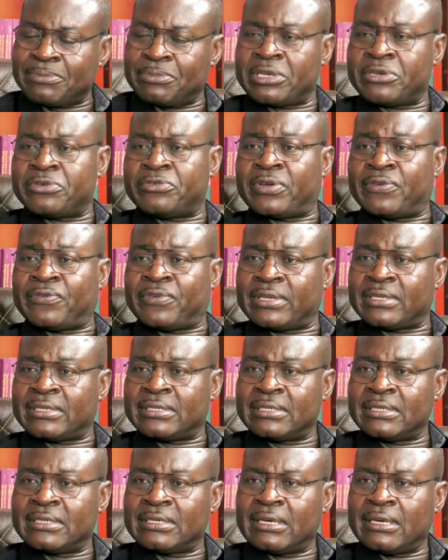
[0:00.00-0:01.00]
been
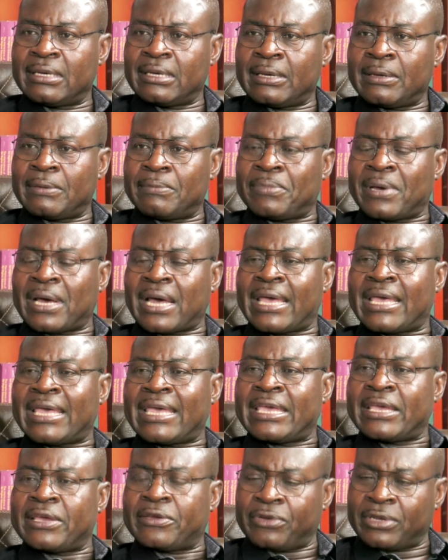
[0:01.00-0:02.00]
driven by
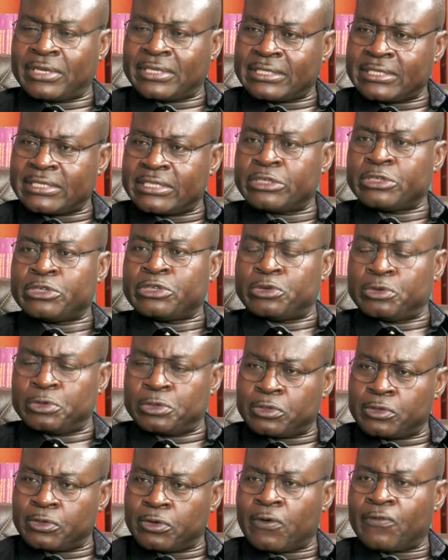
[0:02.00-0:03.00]
increased
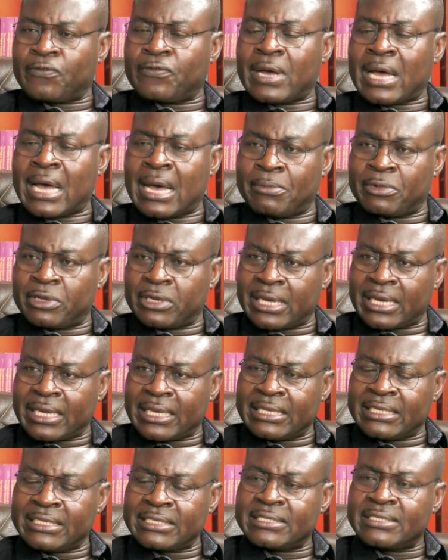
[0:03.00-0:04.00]
use of
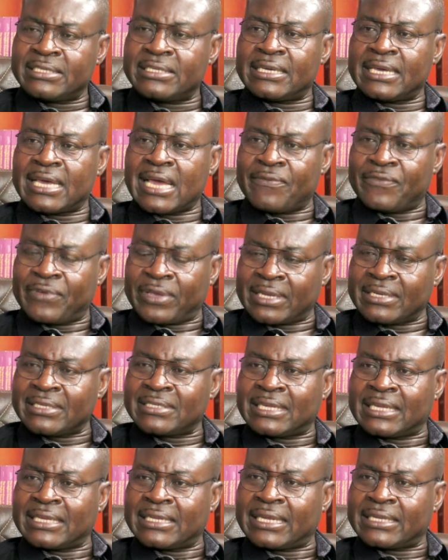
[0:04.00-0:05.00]
harmonized African
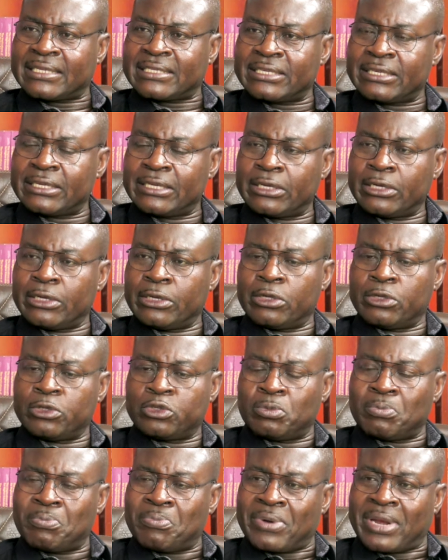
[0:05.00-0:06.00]
standards
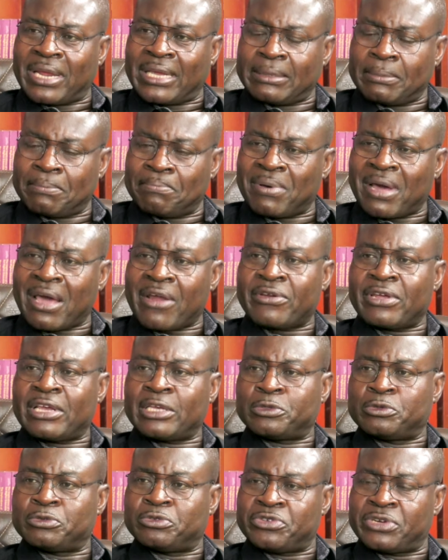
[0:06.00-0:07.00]
to break
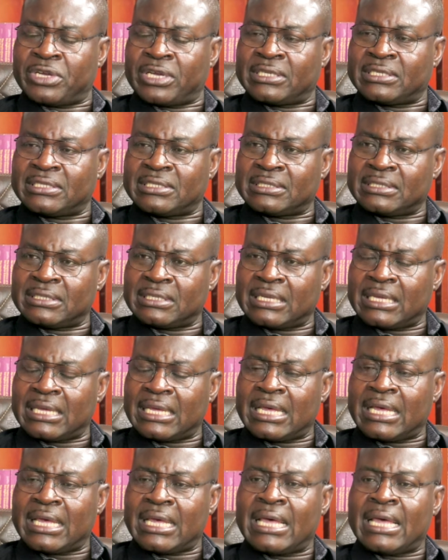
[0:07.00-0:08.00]
barriers to trade
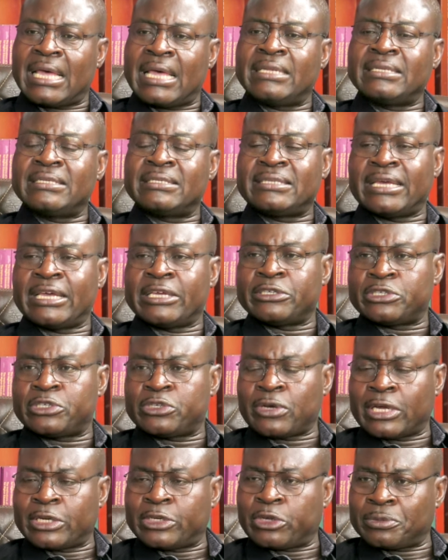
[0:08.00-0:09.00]
and
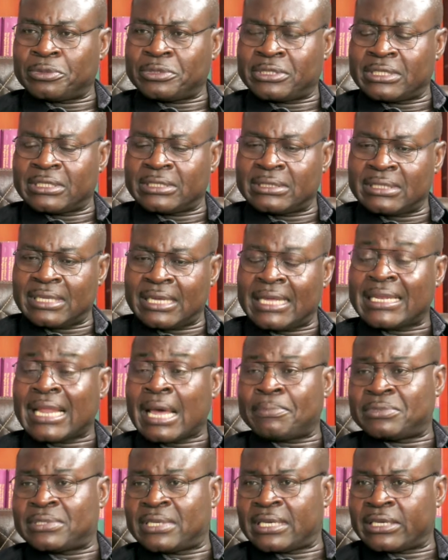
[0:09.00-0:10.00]
ensure adoption and
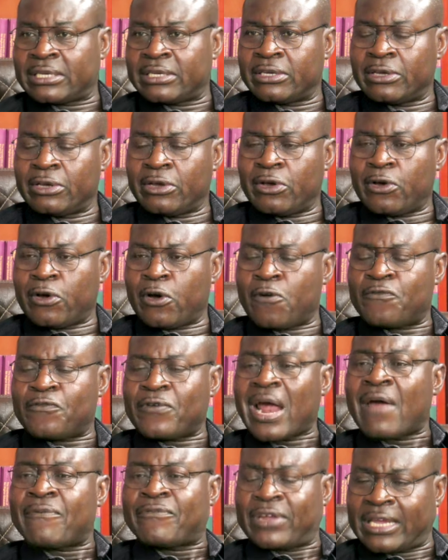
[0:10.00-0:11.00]
uptake
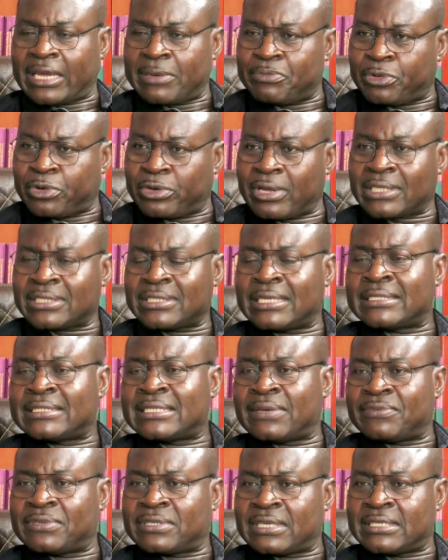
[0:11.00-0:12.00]
of African products and
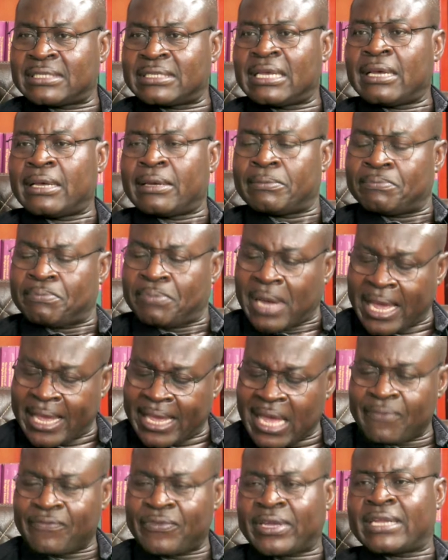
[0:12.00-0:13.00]
services
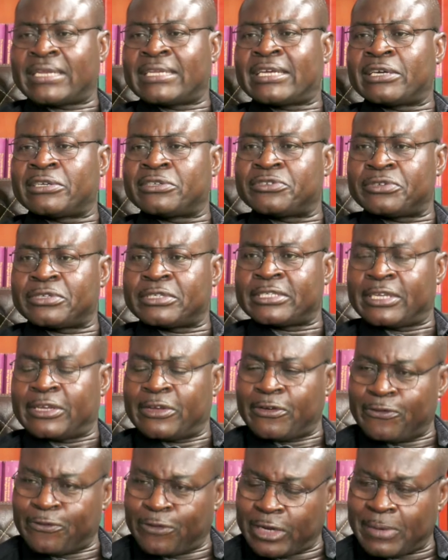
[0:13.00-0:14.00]
by African countries
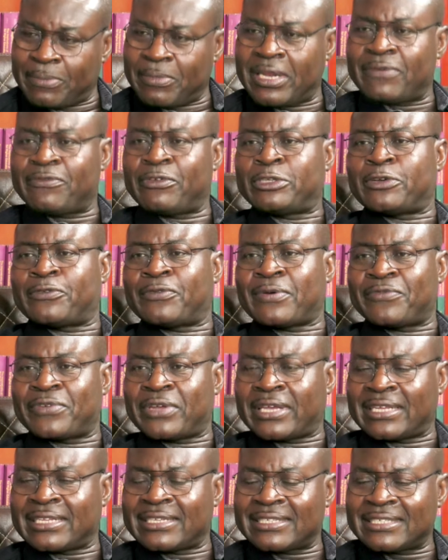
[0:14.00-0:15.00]
for the benefit of
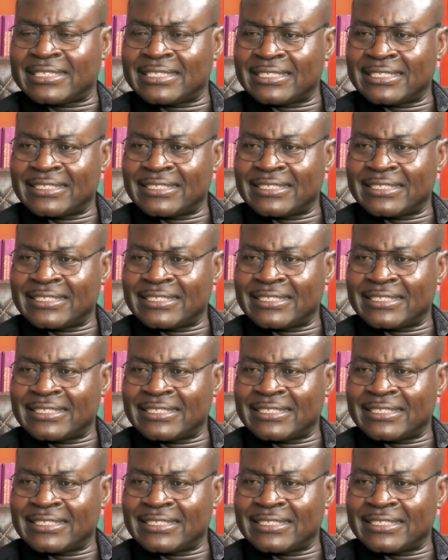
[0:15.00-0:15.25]
Africans.